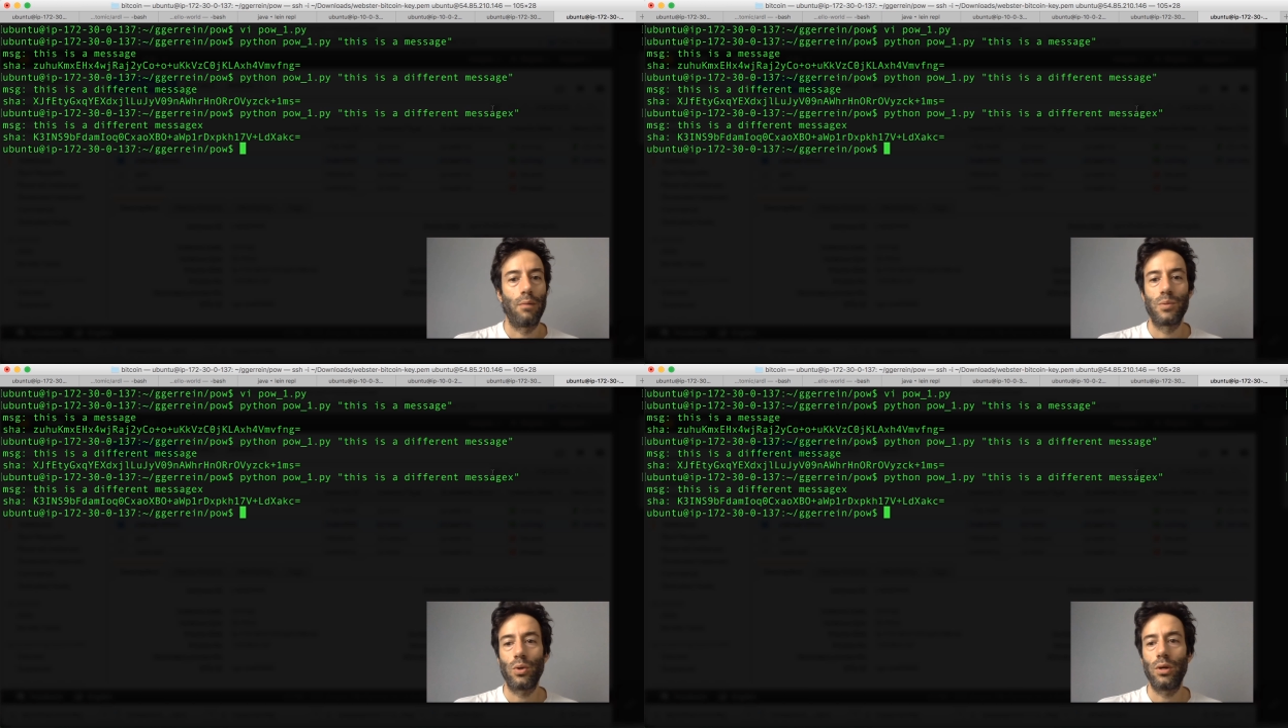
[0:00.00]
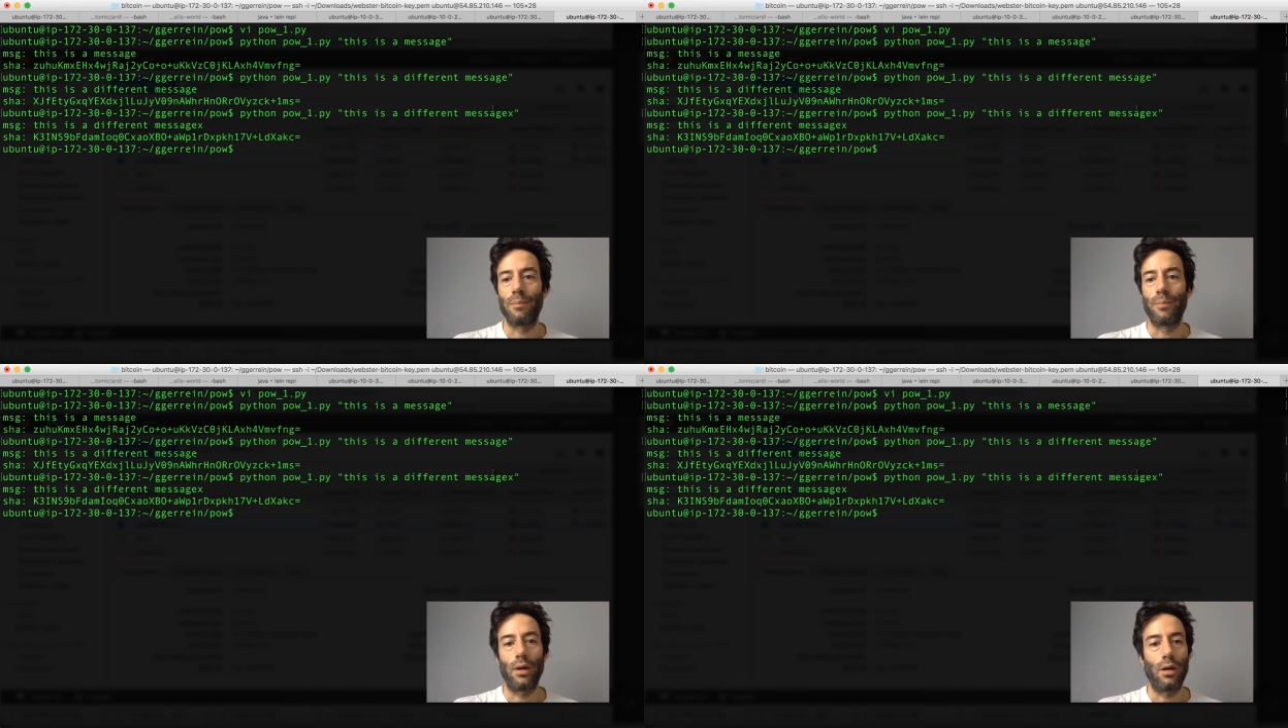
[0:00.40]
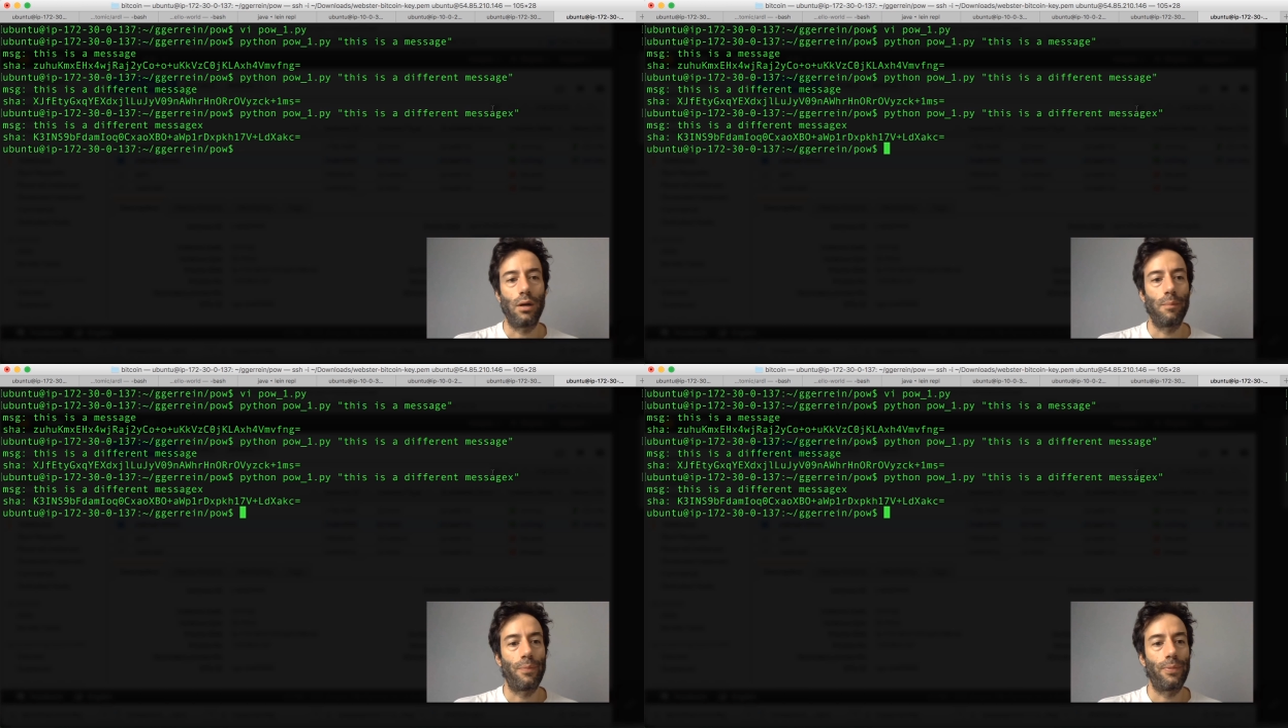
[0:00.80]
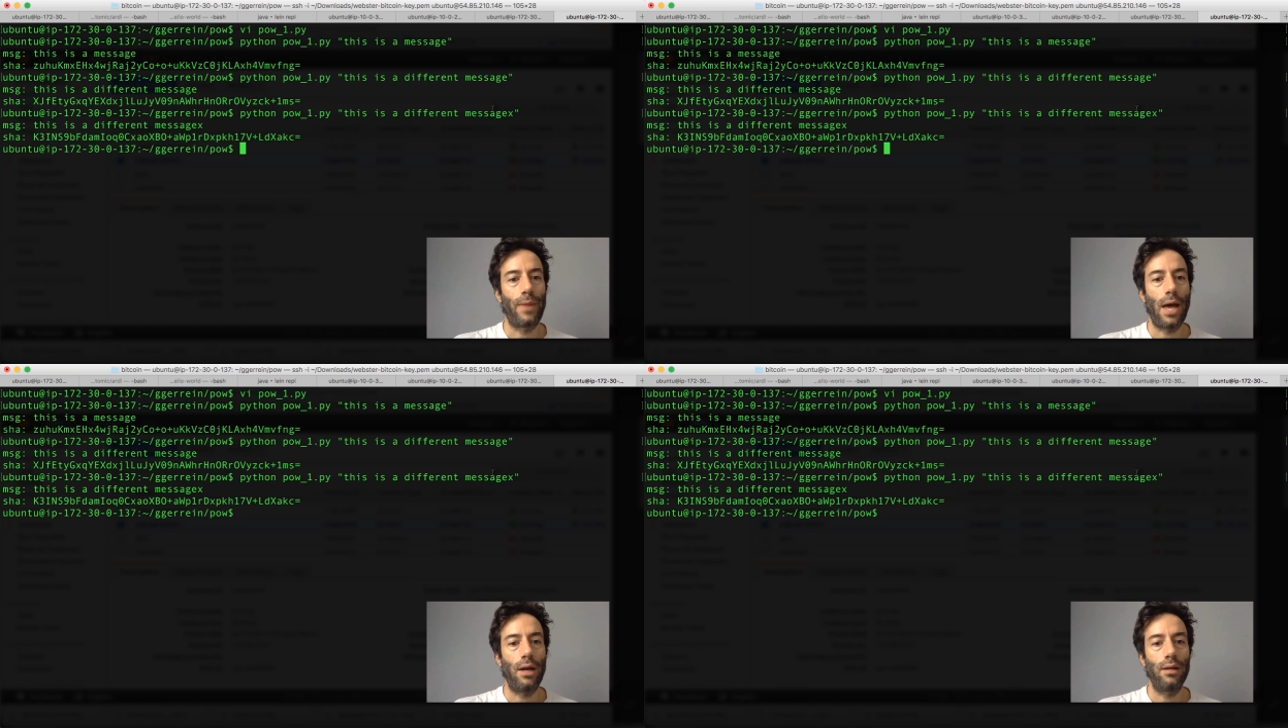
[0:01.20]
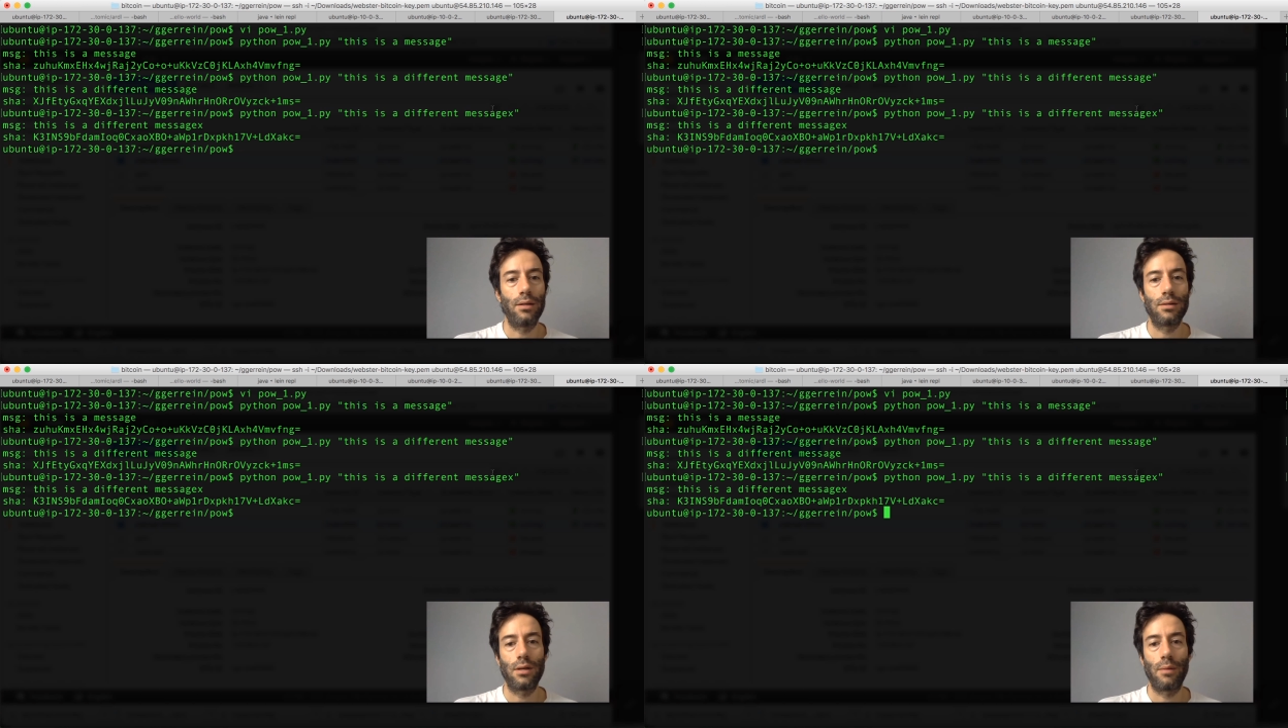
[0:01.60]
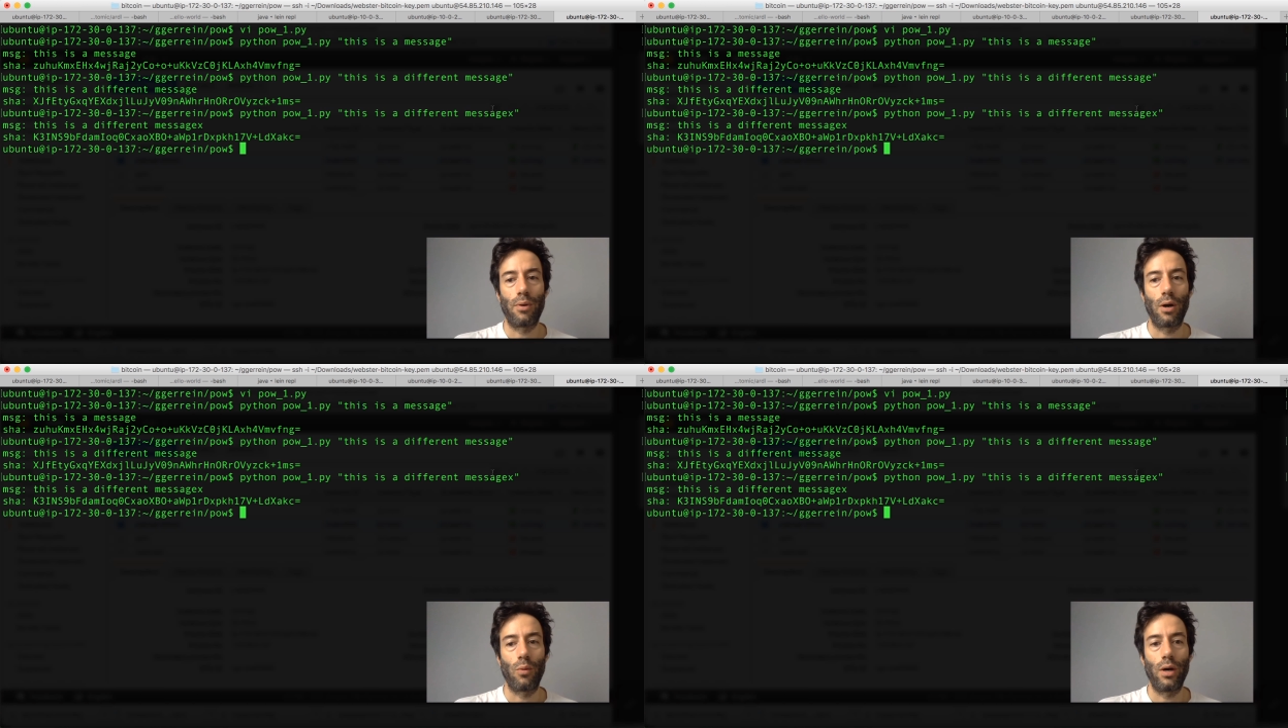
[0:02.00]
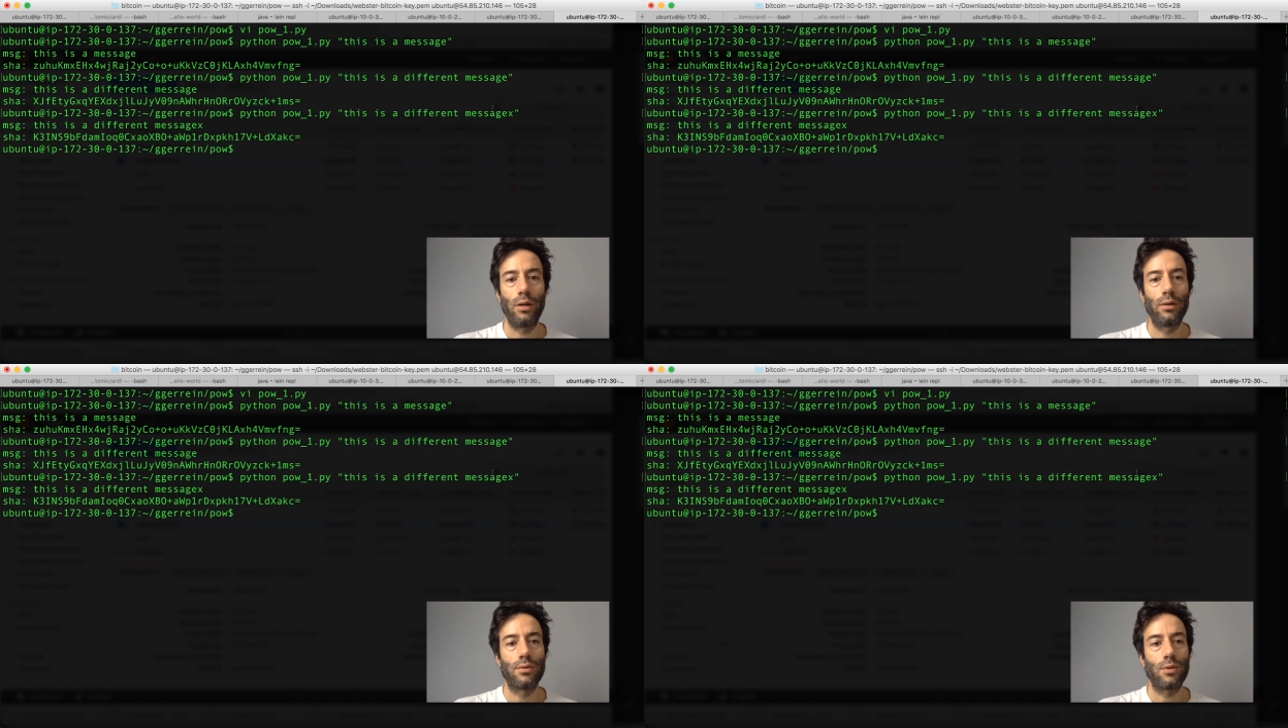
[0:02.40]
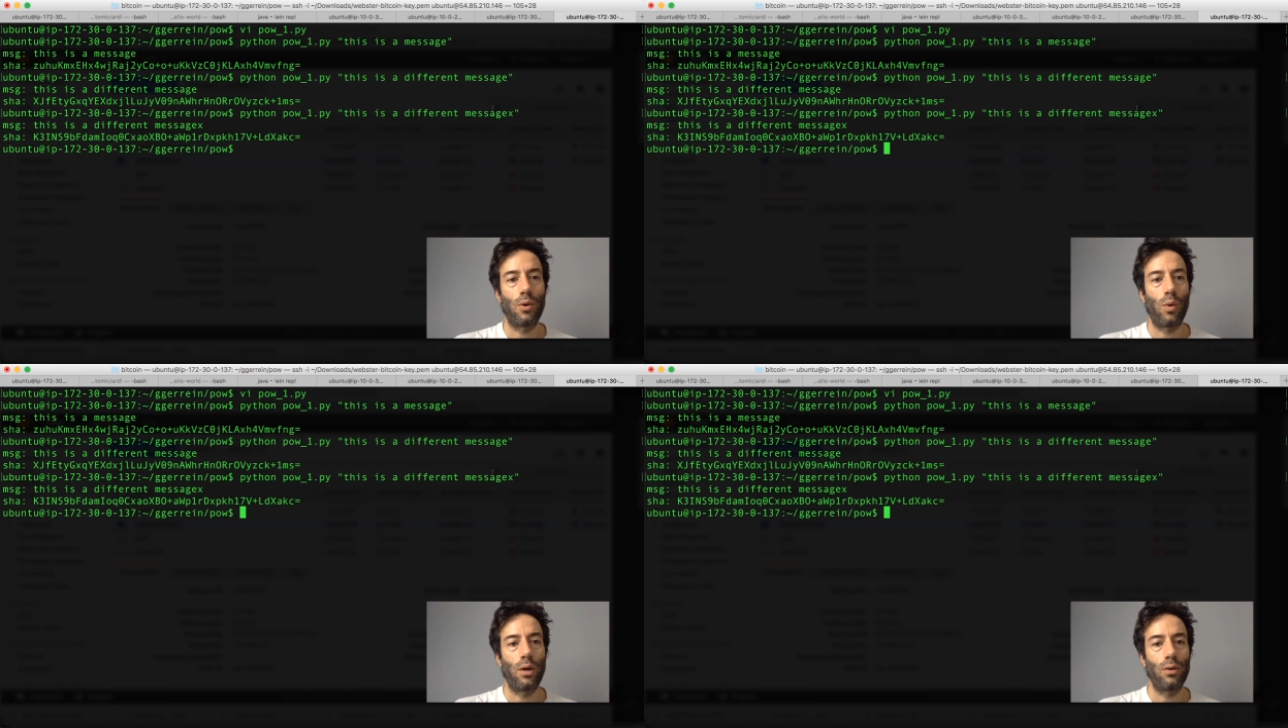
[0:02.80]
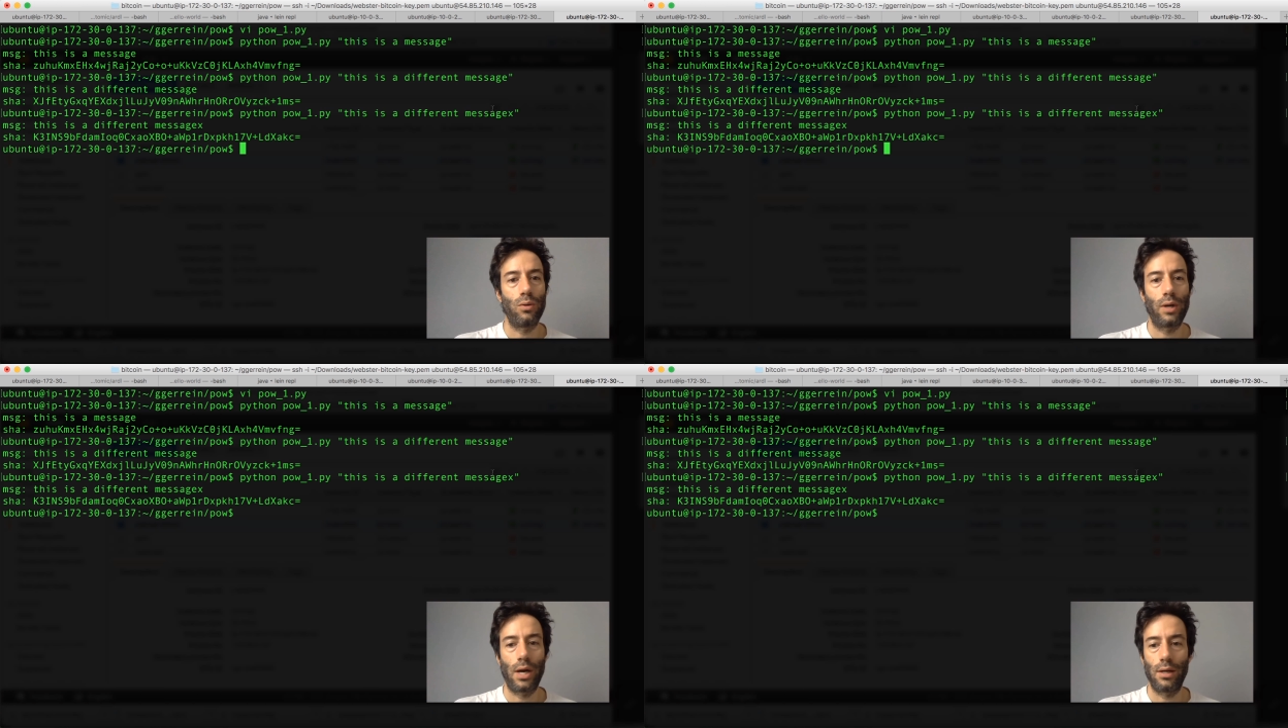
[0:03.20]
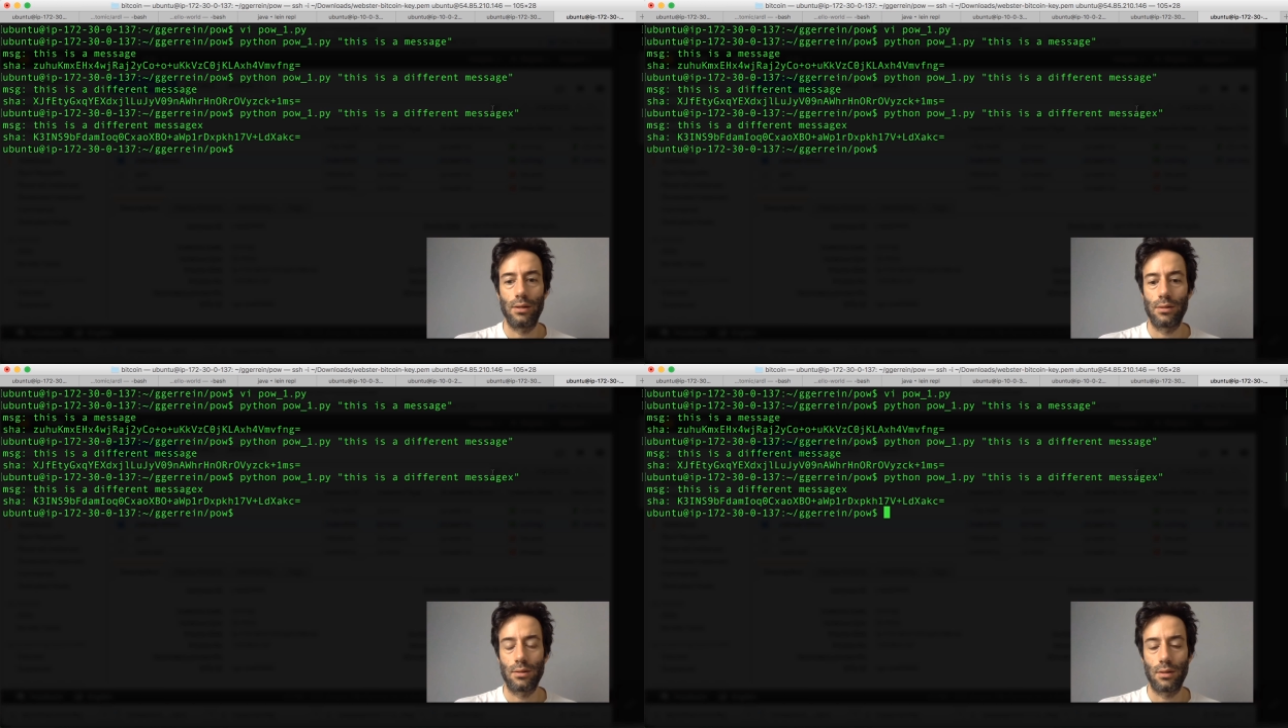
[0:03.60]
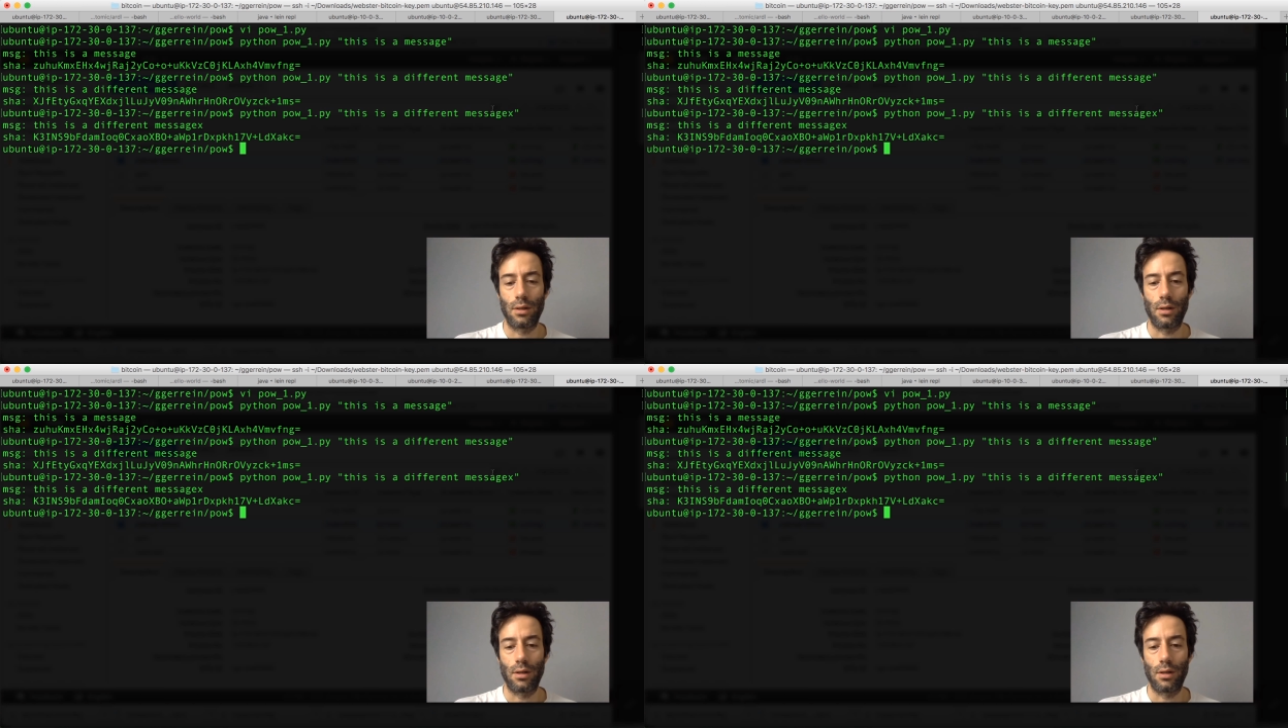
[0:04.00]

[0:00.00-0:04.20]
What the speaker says: So good. That is part 1. So why don't you guys